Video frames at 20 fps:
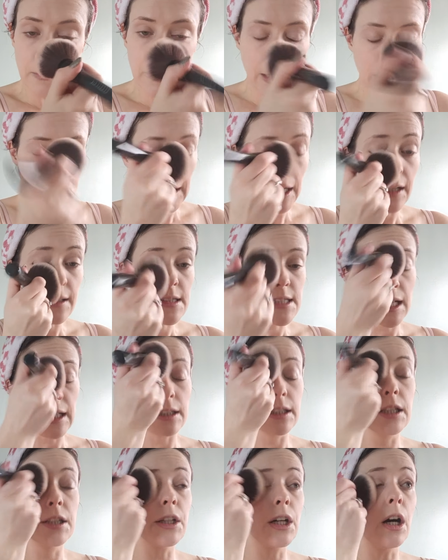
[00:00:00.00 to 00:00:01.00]
I can't tell
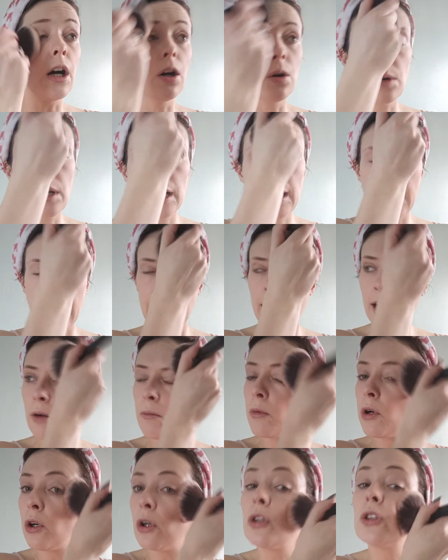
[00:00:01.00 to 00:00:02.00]
you though how
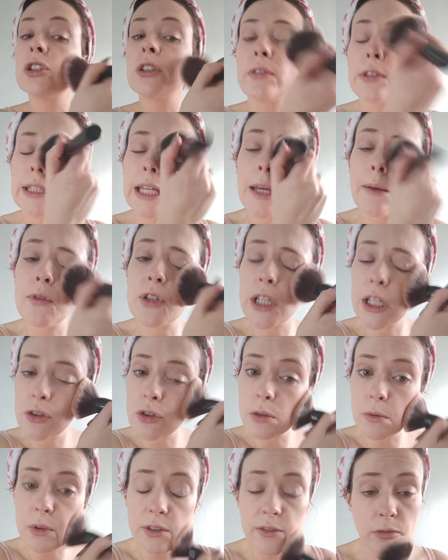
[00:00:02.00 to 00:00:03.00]
much of a game
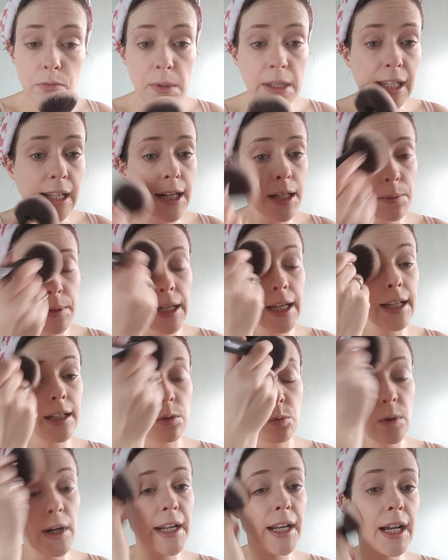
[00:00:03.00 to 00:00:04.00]
changer it was for me anyway
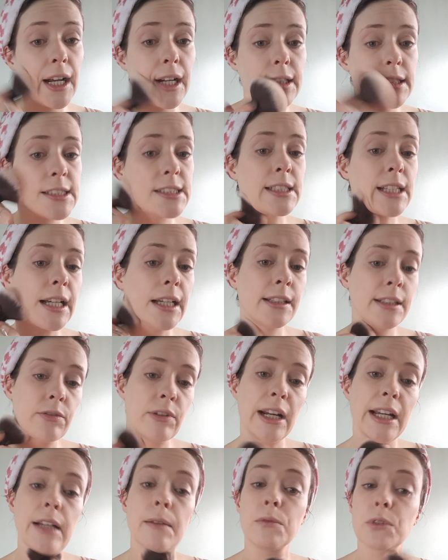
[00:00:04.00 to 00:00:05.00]
when I decided,
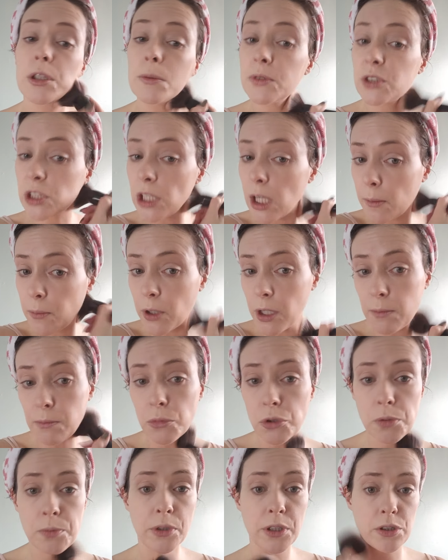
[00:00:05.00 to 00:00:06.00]
right, I'm going to start putting
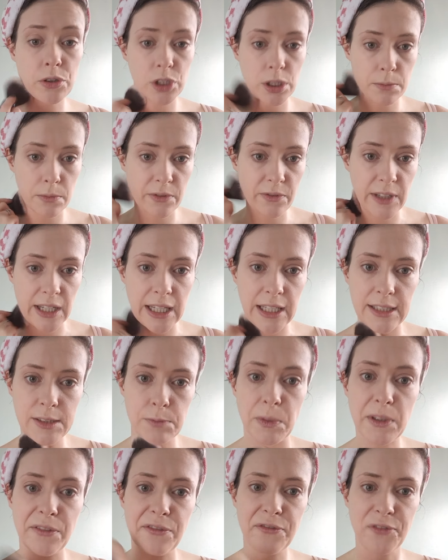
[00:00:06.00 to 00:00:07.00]
more products on my face
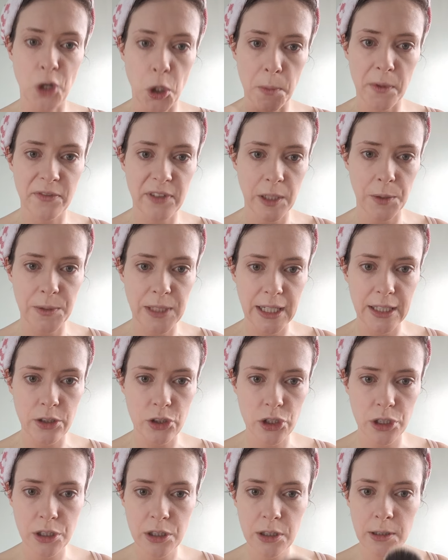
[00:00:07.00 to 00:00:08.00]
before my
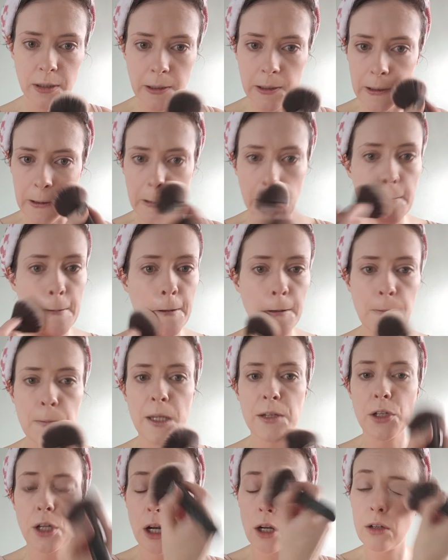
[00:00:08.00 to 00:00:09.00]
foundation,
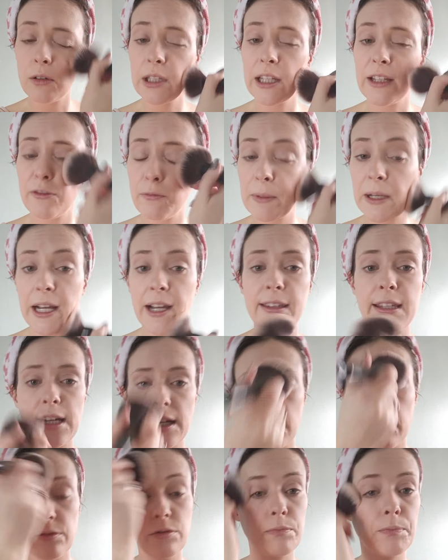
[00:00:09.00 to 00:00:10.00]
and not live by
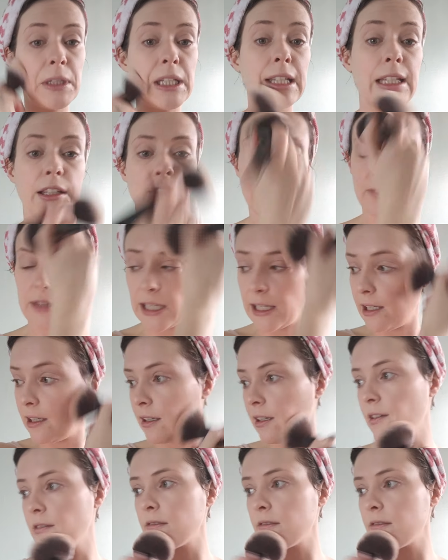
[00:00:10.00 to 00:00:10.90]
that belief that